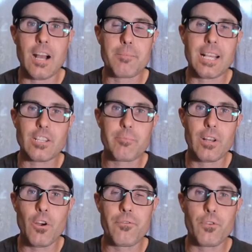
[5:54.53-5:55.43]
comment section
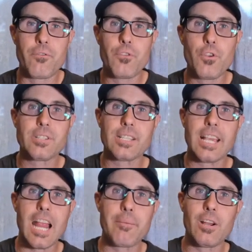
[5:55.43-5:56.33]
below if you've used this
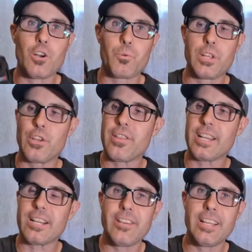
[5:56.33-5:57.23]
camera or what you
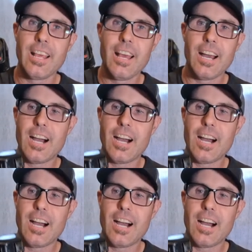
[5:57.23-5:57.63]
think of it.